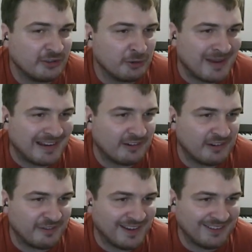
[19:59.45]
do many
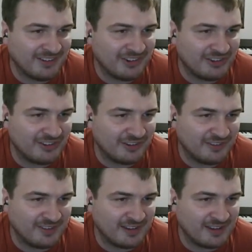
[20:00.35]
refactors of
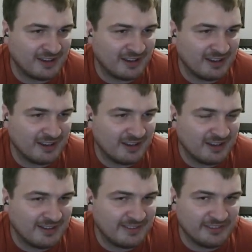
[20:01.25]
the
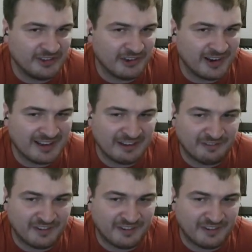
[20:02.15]
GI